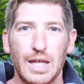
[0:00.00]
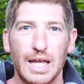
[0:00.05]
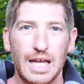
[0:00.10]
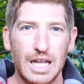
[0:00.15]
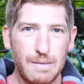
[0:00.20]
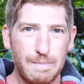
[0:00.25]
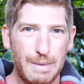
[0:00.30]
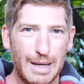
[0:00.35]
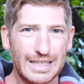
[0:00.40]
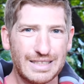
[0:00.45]

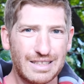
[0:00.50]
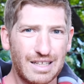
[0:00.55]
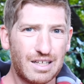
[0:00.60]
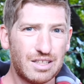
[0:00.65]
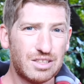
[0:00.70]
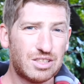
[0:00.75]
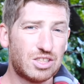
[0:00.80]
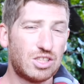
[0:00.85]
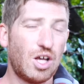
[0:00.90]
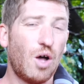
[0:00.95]
And it basically
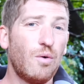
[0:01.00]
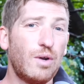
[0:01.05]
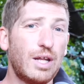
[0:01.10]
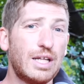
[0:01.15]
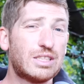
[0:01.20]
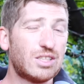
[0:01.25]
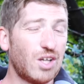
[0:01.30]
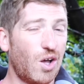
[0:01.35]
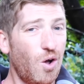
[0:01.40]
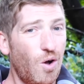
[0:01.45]

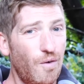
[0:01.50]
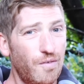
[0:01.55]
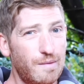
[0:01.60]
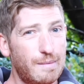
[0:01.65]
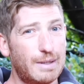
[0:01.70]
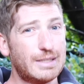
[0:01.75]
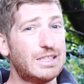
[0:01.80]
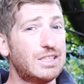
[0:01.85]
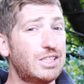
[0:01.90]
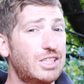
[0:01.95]
consolidates all of the
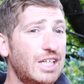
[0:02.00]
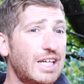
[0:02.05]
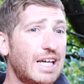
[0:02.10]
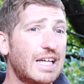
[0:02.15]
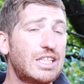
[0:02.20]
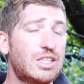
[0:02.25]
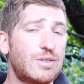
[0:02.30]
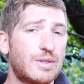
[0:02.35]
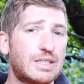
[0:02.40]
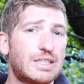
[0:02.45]
messaging
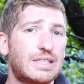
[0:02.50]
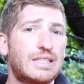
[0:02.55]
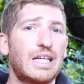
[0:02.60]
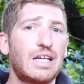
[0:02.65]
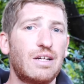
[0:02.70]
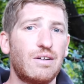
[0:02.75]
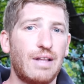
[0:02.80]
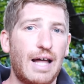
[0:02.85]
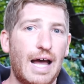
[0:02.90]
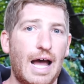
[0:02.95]
into a
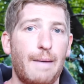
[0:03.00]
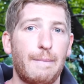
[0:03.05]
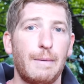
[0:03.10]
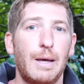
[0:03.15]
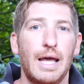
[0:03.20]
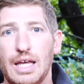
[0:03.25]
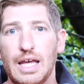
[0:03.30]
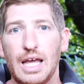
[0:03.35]
single app.